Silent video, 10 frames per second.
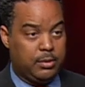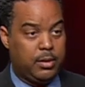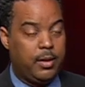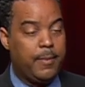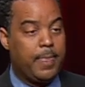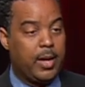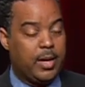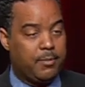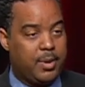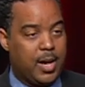yes.
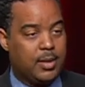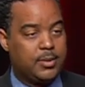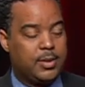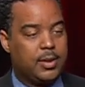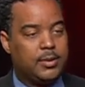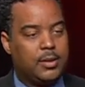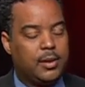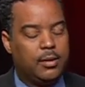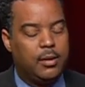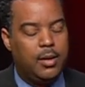and politics.
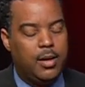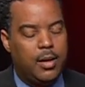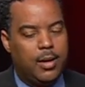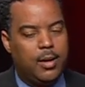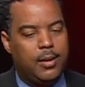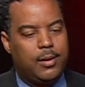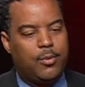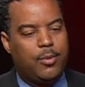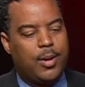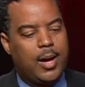And, you
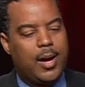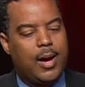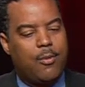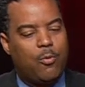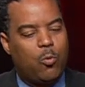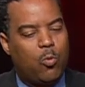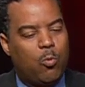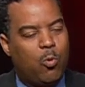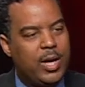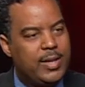know,
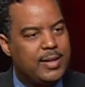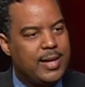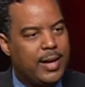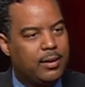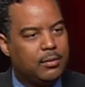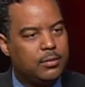when did that